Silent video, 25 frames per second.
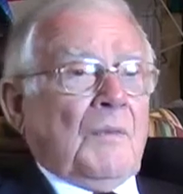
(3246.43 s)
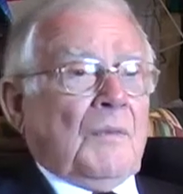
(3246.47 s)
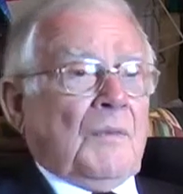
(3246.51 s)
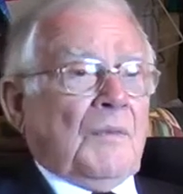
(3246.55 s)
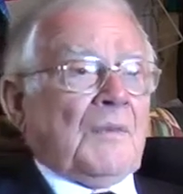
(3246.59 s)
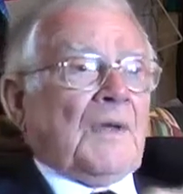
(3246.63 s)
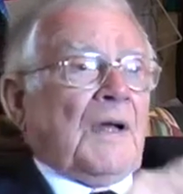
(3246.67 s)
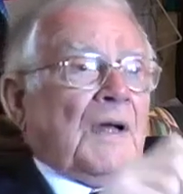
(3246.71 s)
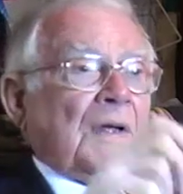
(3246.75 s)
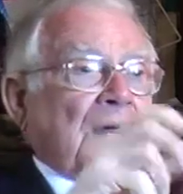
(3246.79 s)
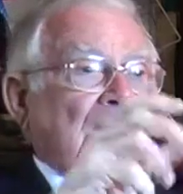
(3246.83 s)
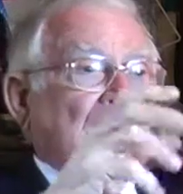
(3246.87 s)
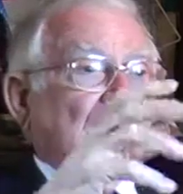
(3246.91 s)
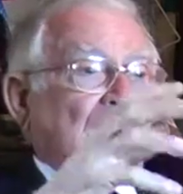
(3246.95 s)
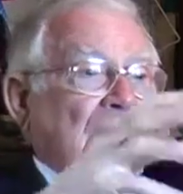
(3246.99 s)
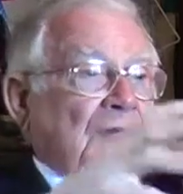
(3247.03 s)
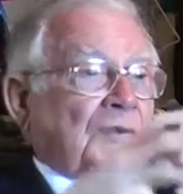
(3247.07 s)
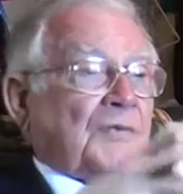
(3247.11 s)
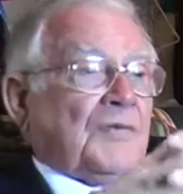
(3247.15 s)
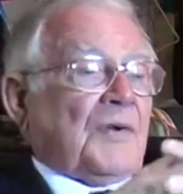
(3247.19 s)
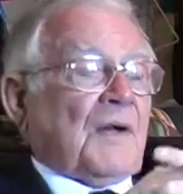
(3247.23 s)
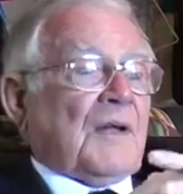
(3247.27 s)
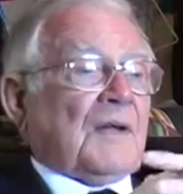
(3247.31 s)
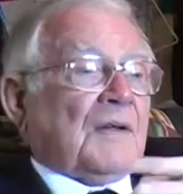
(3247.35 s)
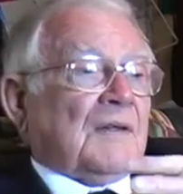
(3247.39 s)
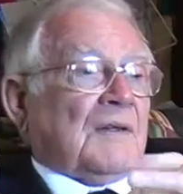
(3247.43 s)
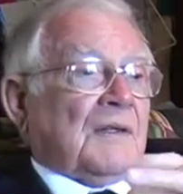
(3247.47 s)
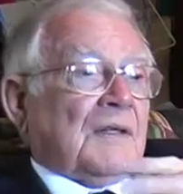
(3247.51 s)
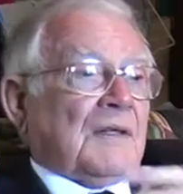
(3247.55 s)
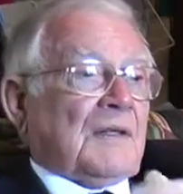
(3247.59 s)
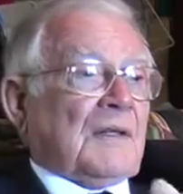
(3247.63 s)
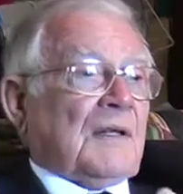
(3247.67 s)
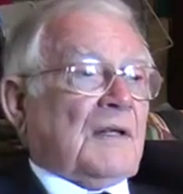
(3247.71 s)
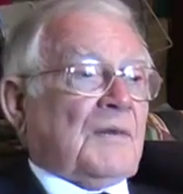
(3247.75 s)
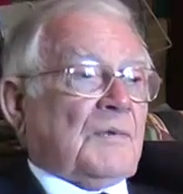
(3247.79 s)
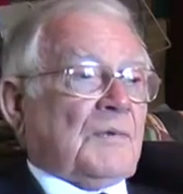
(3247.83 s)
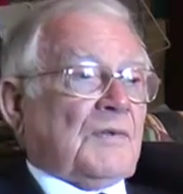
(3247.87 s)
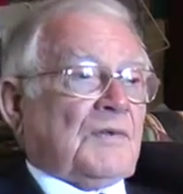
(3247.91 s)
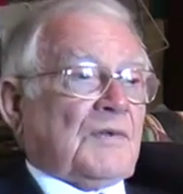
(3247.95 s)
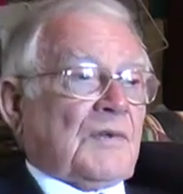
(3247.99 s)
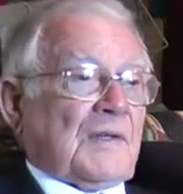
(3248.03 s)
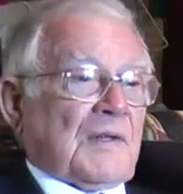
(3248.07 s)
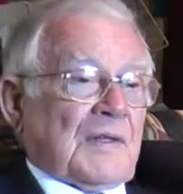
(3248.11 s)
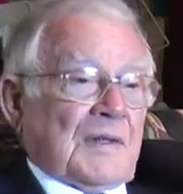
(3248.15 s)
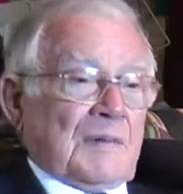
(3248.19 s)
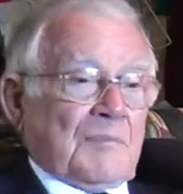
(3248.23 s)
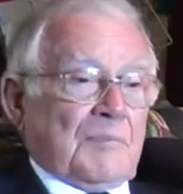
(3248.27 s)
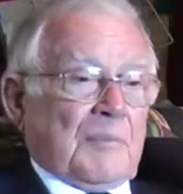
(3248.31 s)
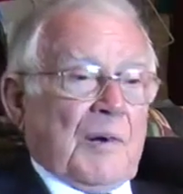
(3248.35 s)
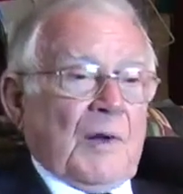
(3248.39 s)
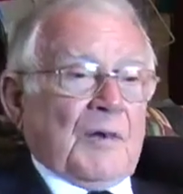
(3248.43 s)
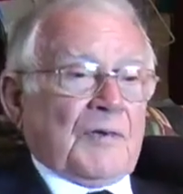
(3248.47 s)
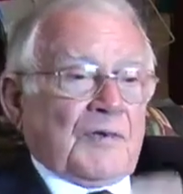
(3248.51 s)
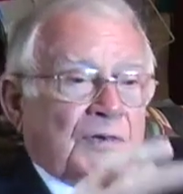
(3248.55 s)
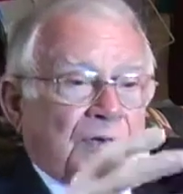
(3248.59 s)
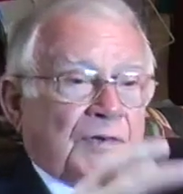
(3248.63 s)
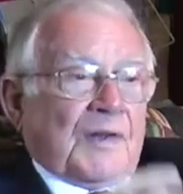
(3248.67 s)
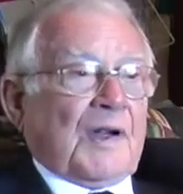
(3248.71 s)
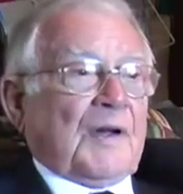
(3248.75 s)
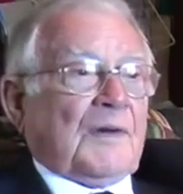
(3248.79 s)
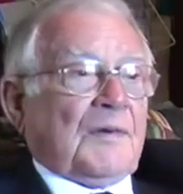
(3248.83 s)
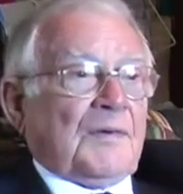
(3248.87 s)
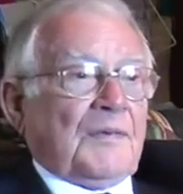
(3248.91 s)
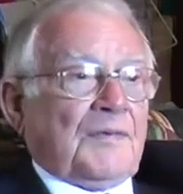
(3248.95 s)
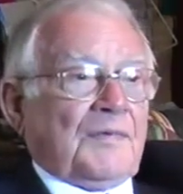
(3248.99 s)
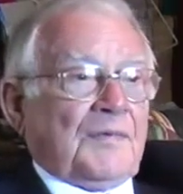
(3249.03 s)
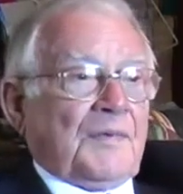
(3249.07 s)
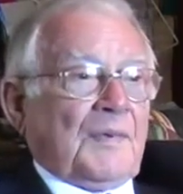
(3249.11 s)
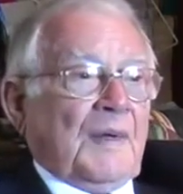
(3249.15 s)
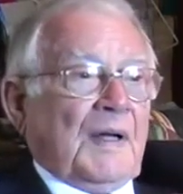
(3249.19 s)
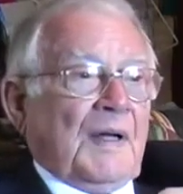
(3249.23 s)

Yeah, that's right. It was a little pot stove.